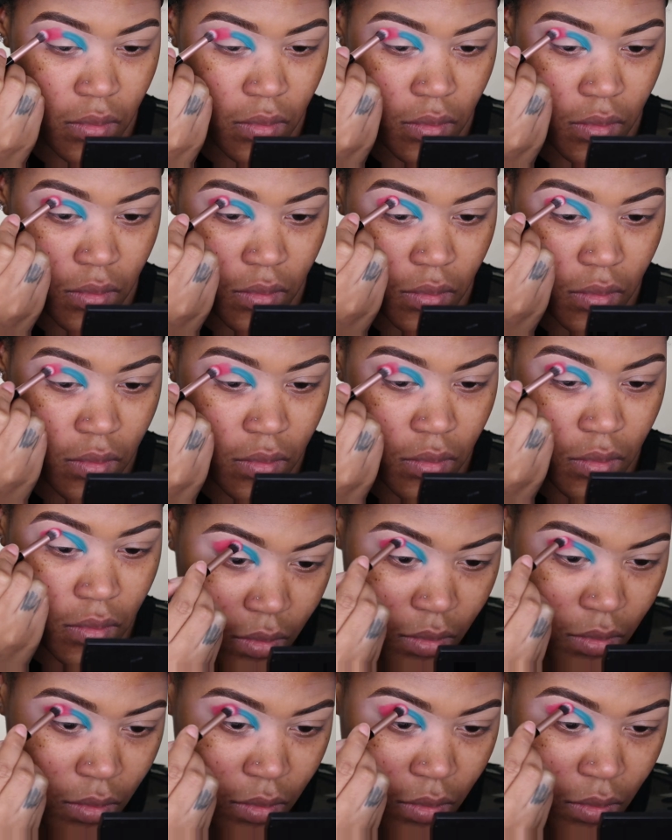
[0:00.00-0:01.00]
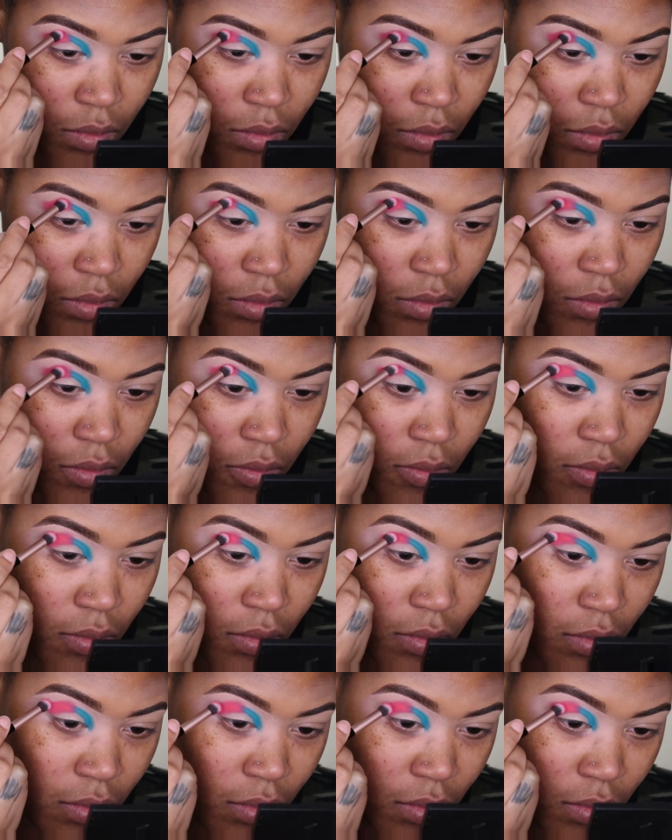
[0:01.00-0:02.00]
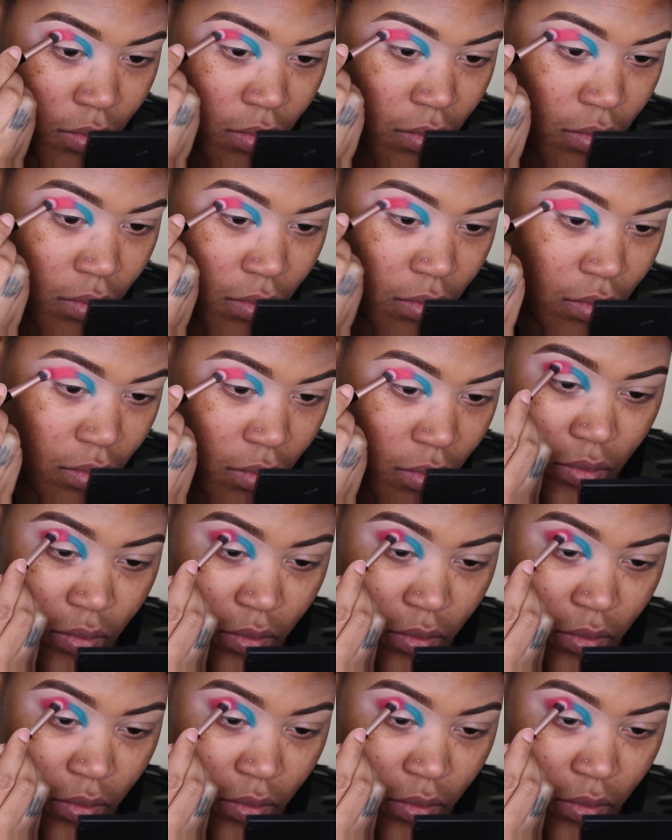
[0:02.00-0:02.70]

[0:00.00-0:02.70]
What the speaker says: pack that over the